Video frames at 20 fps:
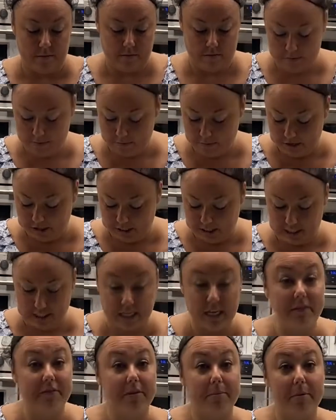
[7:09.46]
Remember just
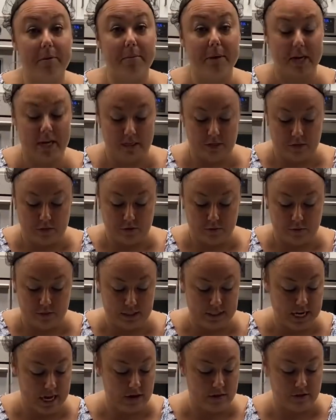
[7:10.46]
to give them 1 minute to
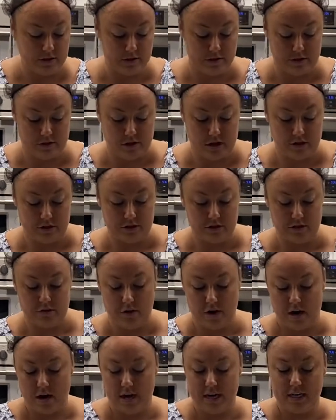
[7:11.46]
cool down so they're not
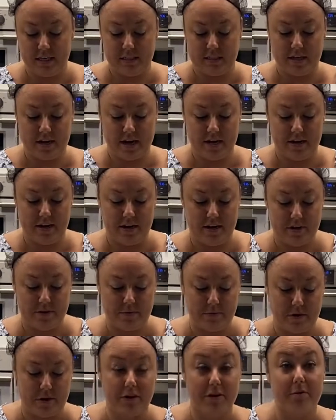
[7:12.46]
too hot inside
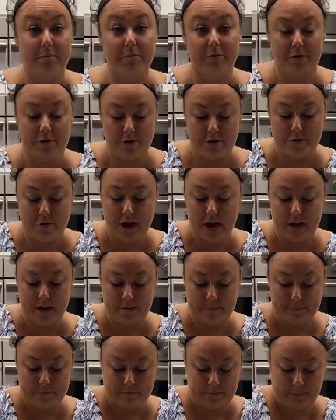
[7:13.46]
here when you're
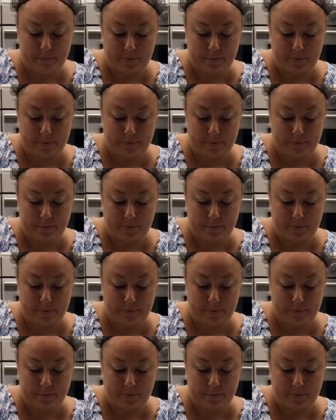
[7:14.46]
pureeing.